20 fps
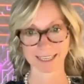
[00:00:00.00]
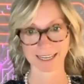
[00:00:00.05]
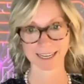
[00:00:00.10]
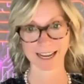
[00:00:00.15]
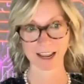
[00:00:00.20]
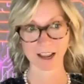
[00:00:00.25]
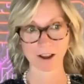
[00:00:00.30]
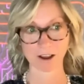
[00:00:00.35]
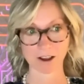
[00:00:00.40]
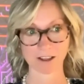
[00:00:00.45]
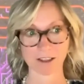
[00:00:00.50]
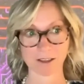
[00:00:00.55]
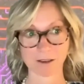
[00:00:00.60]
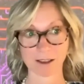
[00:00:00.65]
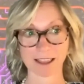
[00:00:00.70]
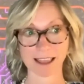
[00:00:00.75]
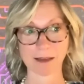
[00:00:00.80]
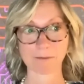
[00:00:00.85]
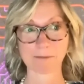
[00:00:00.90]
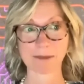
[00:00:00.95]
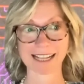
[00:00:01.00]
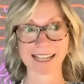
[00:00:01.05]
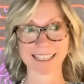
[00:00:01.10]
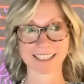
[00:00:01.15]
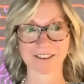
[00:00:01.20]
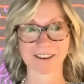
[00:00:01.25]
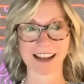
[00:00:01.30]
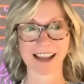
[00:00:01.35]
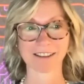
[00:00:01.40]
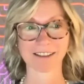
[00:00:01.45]
And th- that band's
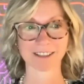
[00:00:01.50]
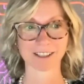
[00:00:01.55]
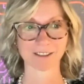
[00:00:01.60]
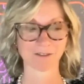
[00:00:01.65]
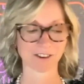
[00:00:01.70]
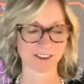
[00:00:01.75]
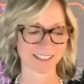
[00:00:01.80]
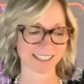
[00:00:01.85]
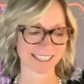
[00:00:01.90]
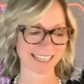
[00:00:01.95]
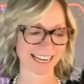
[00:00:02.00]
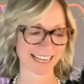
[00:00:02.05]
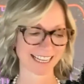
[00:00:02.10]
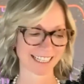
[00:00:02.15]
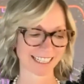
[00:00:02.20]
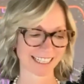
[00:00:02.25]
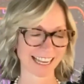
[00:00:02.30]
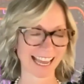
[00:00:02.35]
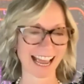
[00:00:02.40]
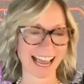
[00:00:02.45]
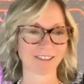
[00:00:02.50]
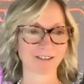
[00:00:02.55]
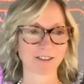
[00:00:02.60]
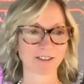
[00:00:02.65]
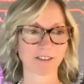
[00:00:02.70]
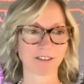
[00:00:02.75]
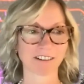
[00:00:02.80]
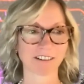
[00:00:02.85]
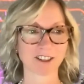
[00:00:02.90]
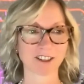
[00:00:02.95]
going to have its first single
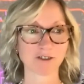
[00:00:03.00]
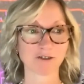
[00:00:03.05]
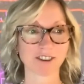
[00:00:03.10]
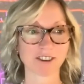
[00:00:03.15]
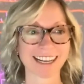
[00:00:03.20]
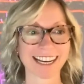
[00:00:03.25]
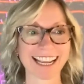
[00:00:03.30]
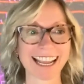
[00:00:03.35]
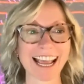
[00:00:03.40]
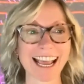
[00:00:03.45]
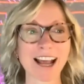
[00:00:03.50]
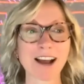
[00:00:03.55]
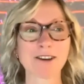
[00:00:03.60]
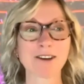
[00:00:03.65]
out very shortly.